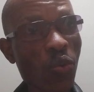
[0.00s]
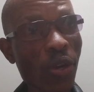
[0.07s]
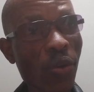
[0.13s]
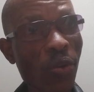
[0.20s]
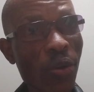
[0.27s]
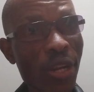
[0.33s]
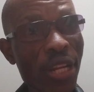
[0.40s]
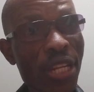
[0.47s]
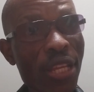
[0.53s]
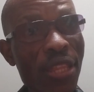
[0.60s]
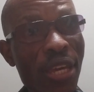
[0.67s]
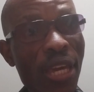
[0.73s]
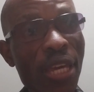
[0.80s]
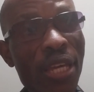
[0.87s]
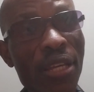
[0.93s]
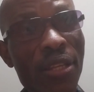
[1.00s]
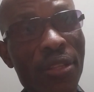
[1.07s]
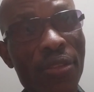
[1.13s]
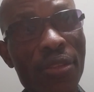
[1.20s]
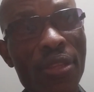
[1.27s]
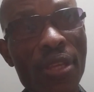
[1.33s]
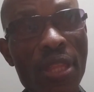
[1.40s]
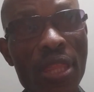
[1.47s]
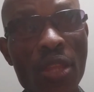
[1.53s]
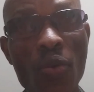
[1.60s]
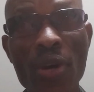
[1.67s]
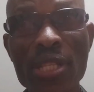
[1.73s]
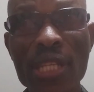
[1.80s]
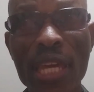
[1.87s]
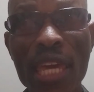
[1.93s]
were already there. There
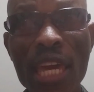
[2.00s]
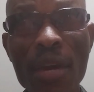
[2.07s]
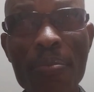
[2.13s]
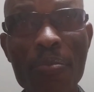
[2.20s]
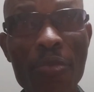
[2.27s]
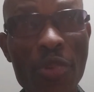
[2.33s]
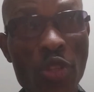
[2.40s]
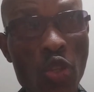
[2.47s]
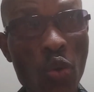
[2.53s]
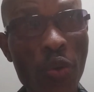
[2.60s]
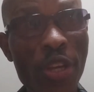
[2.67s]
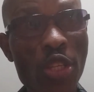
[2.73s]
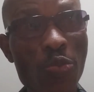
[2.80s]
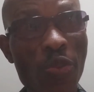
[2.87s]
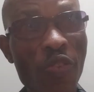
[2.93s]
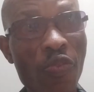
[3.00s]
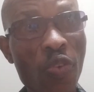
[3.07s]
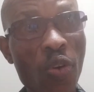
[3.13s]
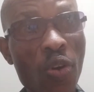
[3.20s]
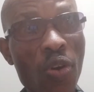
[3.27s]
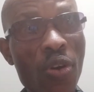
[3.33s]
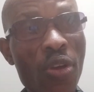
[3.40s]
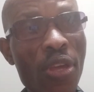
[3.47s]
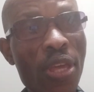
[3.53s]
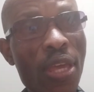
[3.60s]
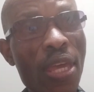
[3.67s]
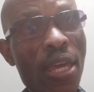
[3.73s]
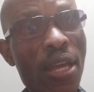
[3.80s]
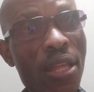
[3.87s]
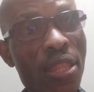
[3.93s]
was a camp 2 weeks before
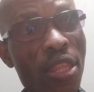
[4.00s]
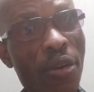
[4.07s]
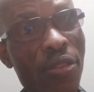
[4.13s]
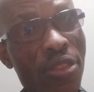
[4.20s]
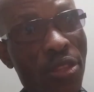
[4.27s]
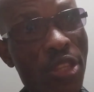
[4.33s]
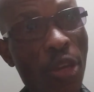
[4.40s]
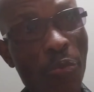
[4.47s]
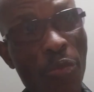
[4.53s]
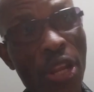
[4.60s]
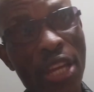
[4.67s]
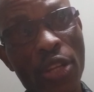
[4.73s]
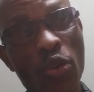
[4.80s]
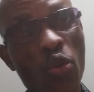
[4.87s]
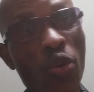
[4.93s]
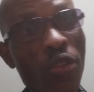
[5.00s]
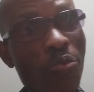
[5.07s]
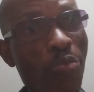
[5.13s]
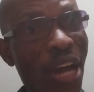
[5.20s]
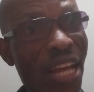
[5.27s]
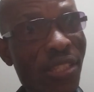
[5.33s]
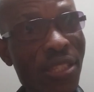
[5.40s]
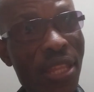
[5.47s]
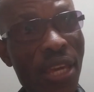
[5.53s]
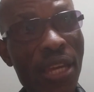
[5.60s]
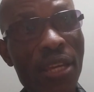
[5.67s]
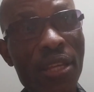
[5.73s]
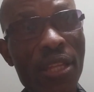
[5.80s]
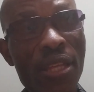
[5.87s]
the plane could pass there.